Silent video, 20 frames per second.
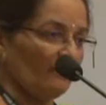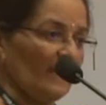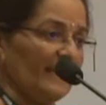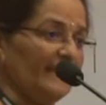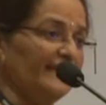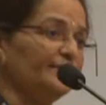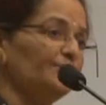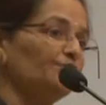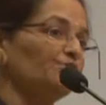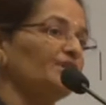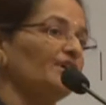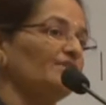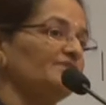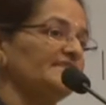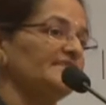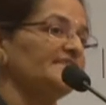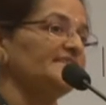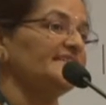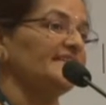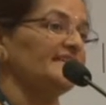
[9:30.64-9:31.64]
in
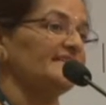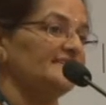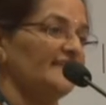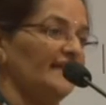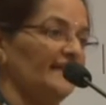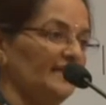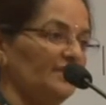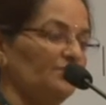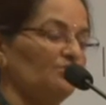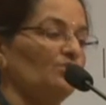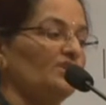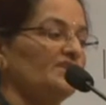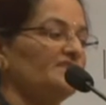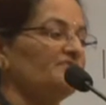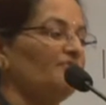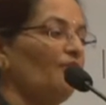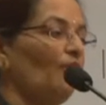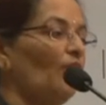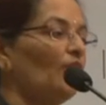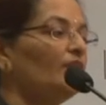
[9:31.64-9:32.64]
2006, and it
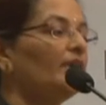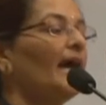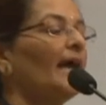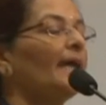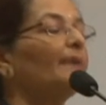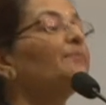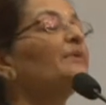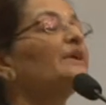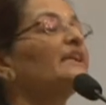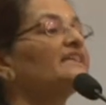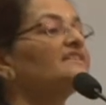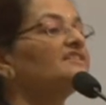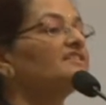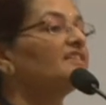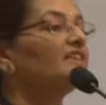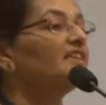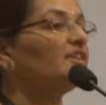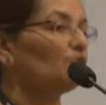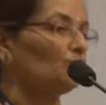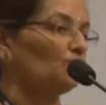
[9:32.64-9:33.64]
was for
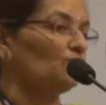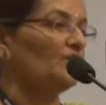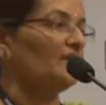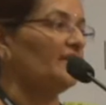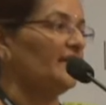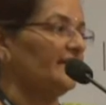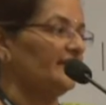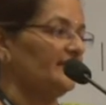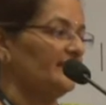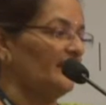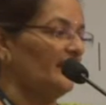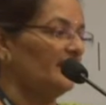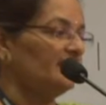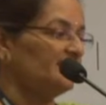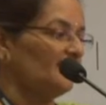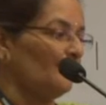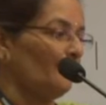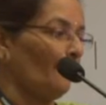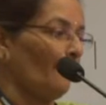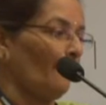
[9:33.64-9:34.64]
hypertension in rural areas.
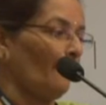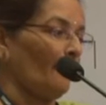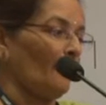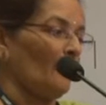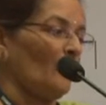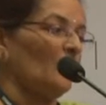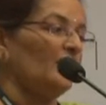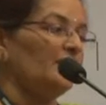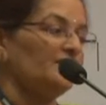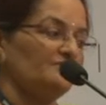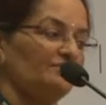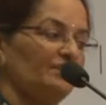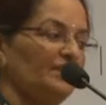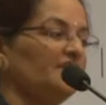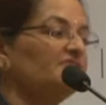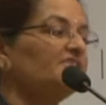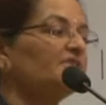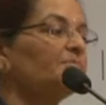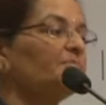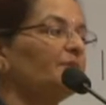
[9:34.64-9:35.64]
It's
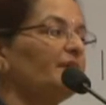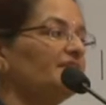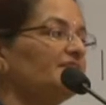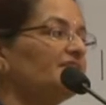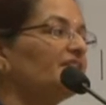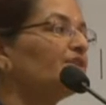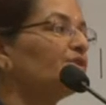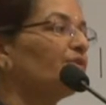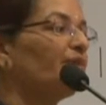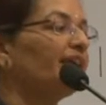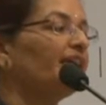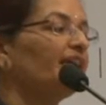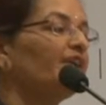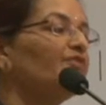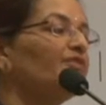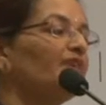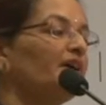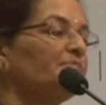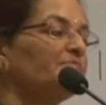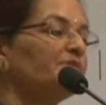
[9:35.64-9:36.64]
very surprising,
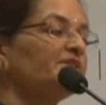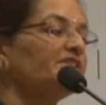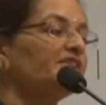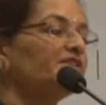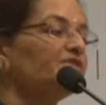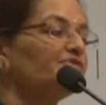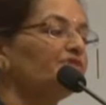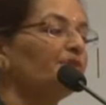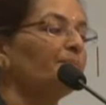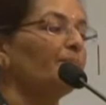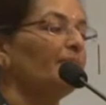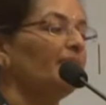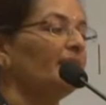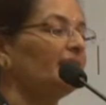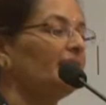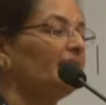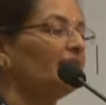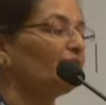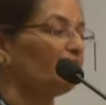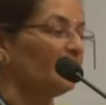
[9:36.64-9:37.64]
25% of the
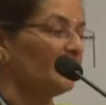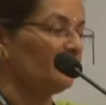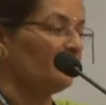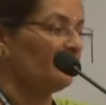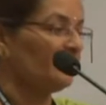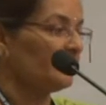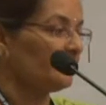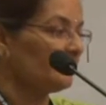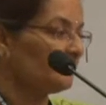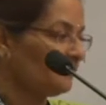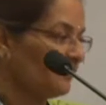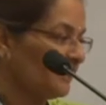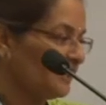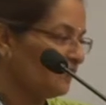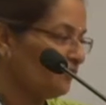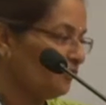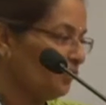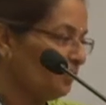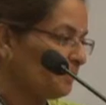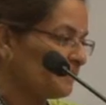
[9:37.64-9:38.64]
men and
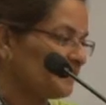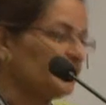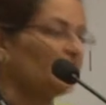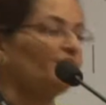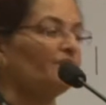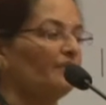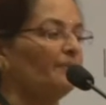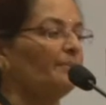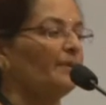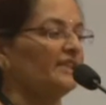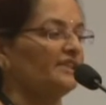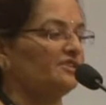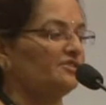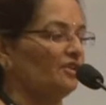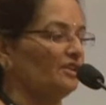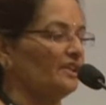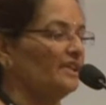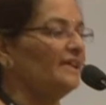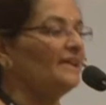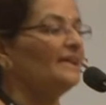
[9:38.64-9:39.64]
24% women,
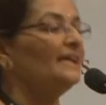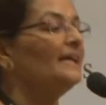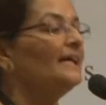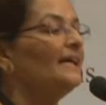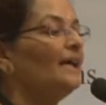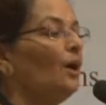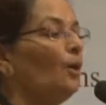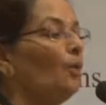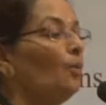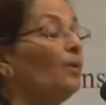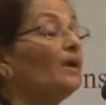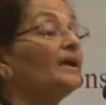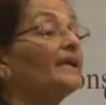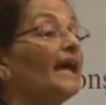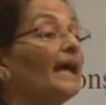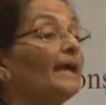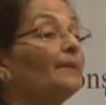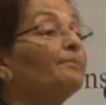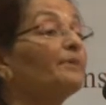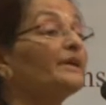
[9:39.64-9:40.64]
were
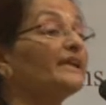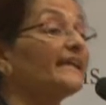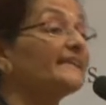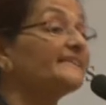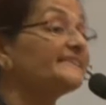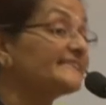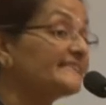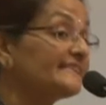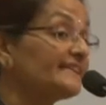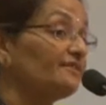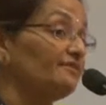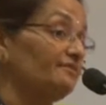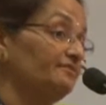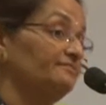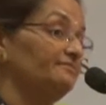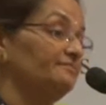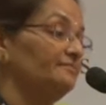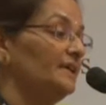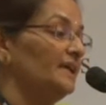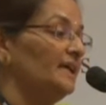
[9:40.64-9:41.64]

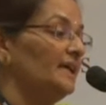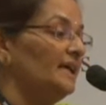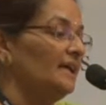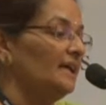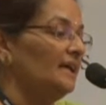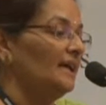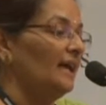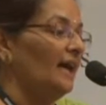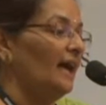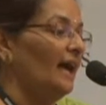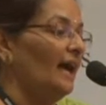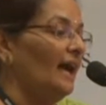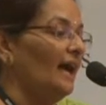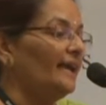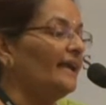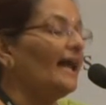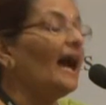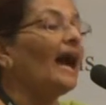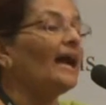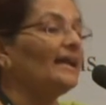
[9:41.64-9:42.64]
hypertensive,
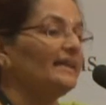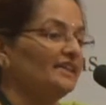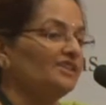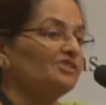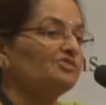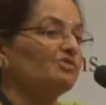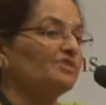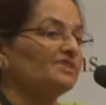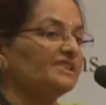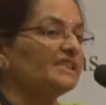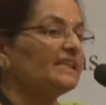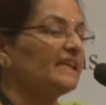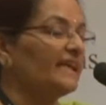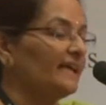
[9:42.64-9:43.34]
and highest was in